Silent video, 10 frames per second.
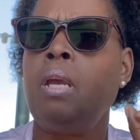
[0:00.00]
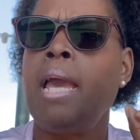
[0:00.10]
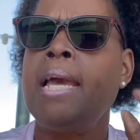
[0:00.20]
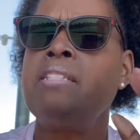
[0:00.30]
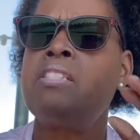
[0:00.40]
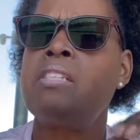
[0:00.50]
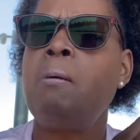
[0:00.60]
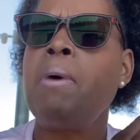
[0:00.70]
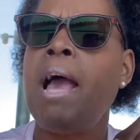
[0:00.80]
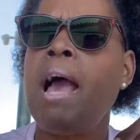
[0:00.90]
And
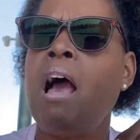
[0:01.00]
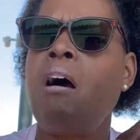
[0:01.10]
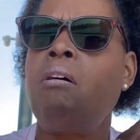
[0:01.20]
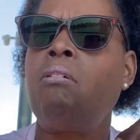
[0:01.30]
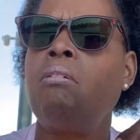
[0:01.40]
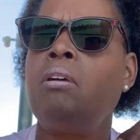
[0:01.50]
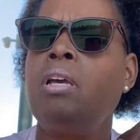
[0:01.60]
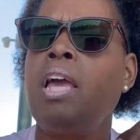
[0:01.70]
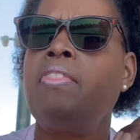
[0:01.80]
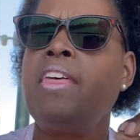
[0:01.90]
somehow
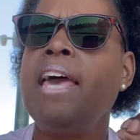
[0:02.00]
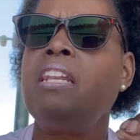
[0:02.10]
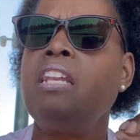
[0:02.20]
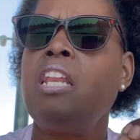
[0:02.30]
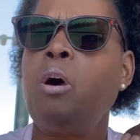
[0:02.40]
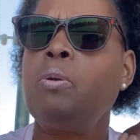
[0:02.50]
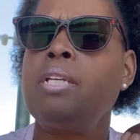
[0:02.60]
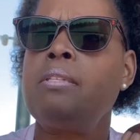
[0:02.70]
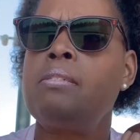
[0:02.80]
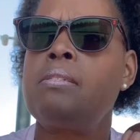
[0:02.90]
that
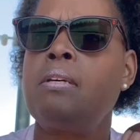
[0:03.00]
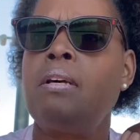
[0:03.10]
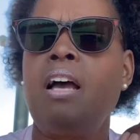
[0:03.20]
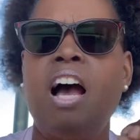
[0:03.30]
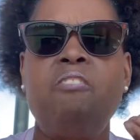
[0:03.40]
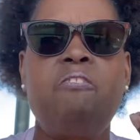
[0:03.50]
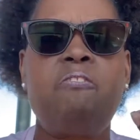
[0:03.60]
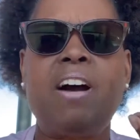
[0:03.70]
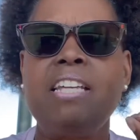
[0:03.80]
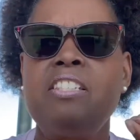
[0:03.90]
lotus
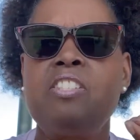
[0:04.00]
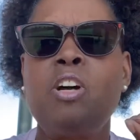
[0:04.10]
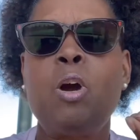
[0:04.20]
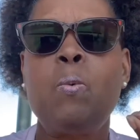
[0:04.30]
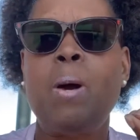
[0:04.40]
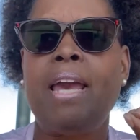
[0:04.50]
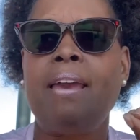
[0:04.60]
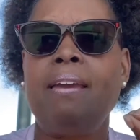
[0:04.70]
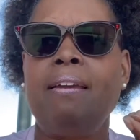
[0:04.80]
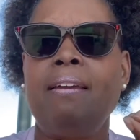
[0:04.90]
fights her way